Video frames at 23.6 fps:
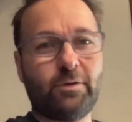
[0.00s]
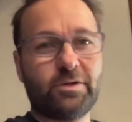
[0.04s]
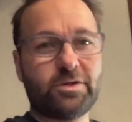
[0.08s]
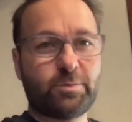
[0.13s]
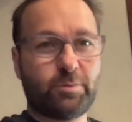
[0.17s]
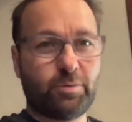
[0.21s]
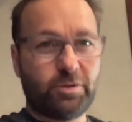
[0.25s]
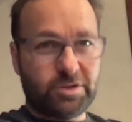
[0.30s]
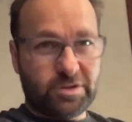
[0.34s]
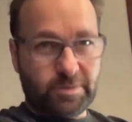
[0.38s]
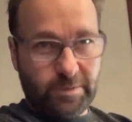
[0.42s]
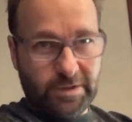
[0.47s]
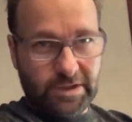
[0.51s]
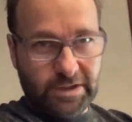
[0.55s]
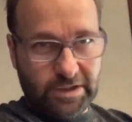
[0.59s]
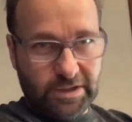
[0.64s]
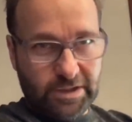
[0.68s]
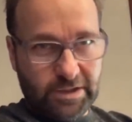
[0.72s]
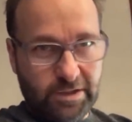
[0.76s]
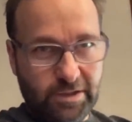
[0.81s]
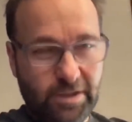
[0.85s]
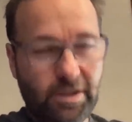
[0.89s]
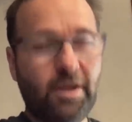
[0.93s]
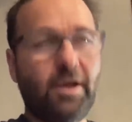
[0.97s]
which puts
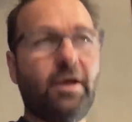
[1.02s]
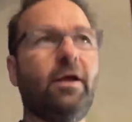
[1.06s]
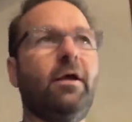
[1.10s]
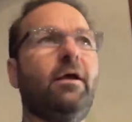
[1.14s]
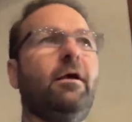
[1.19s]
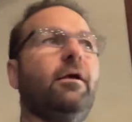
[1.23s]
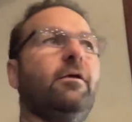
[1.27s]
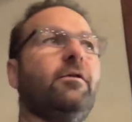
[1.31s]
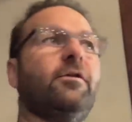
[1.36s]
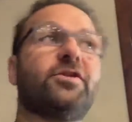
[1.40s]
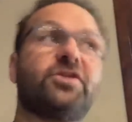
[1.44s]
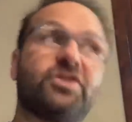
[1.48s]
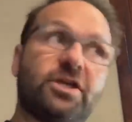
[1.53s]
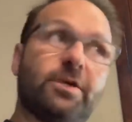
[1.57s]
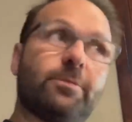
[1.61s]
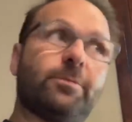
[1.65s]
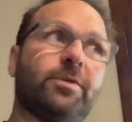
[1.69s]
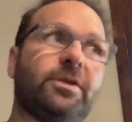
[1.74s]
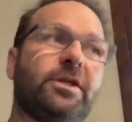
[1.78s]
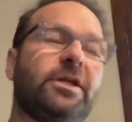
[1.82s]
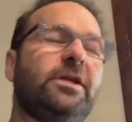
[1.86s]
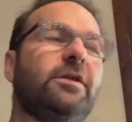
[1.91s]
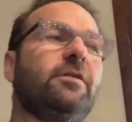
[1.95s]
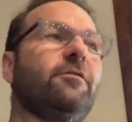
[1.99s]
me in the
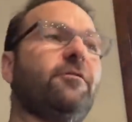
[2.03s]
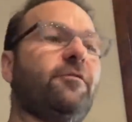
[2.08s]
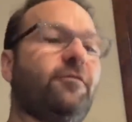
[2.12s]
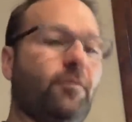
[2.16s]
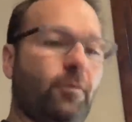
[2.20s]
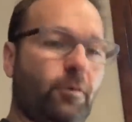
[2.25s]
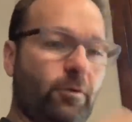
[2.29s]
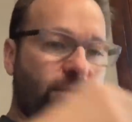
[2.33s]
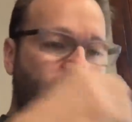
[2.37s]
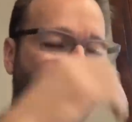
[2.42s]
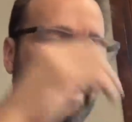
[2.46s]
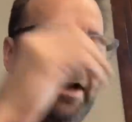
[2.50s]
chip lead for